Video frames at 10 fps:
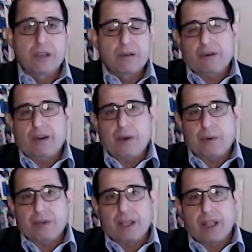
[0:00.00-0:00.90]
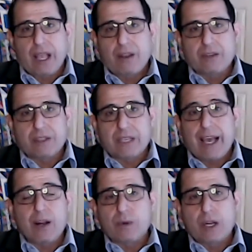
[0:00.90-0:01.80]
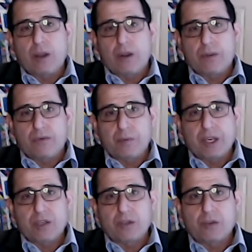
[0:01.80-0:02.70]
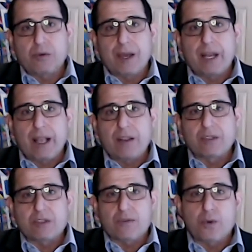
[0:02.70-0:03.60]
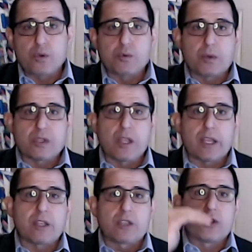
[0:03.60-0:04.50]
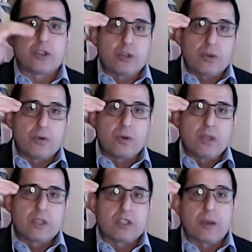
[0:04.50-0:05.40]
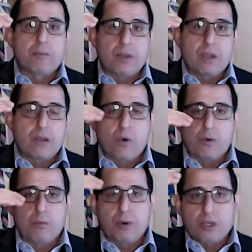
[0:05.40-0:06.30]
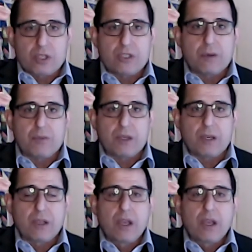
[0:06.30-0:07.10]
well, if I want to do that analysis, I don't need all that information to do my analysis of who's most likely to do something or purchase something